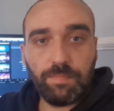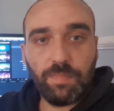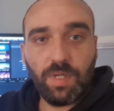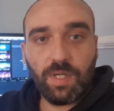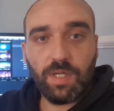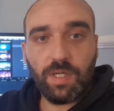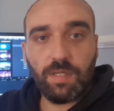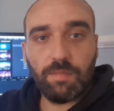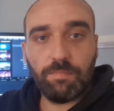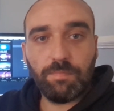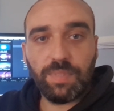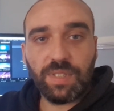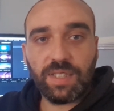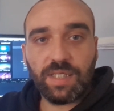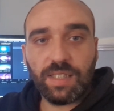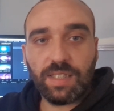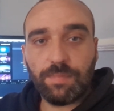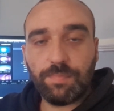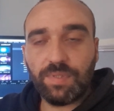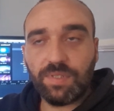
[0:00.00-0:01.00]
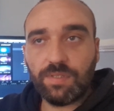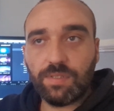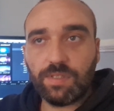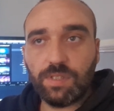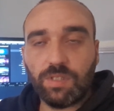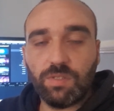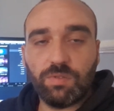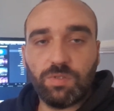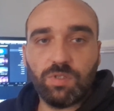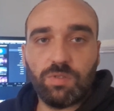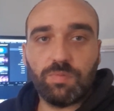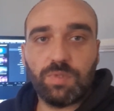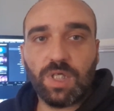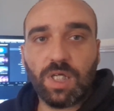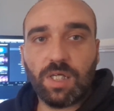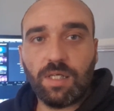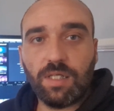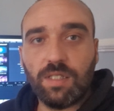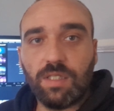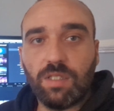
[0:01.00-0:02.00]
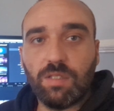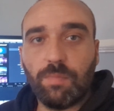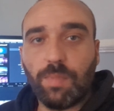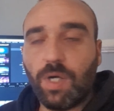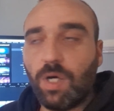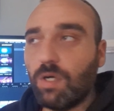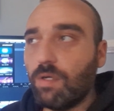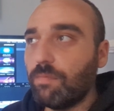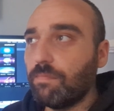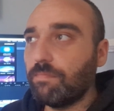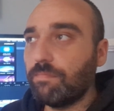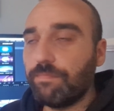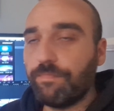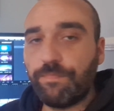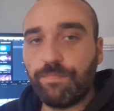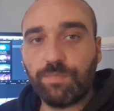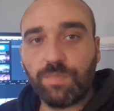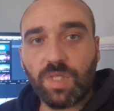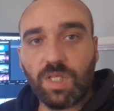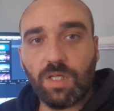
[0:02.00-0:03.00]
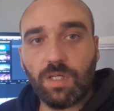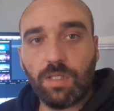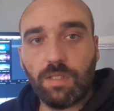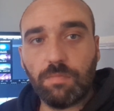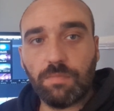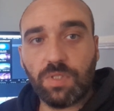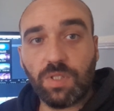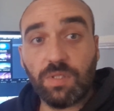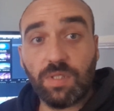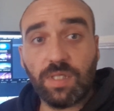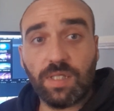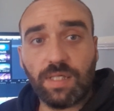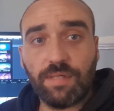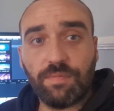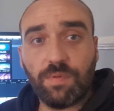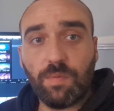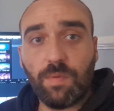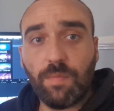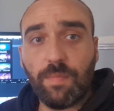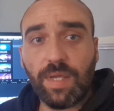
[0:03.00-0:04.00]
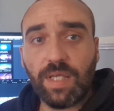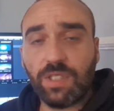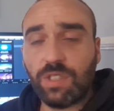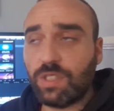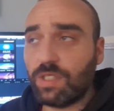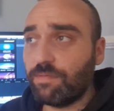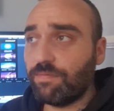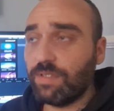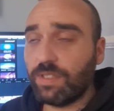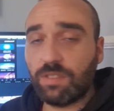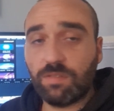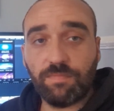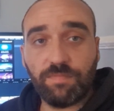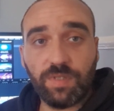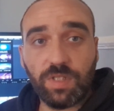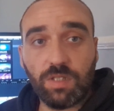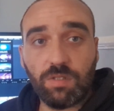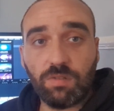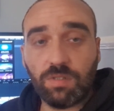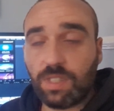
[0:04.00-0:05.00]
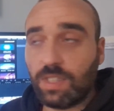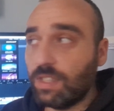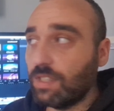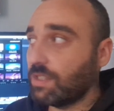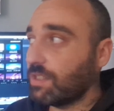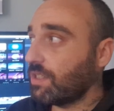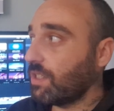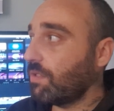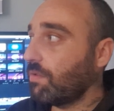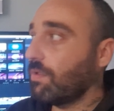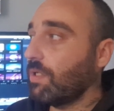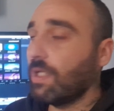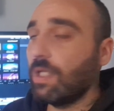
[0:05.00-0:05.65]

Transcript: um, Peaky Dipper's YouTube channel in the bottom, um, so you can give him a message if it's something you're looking into.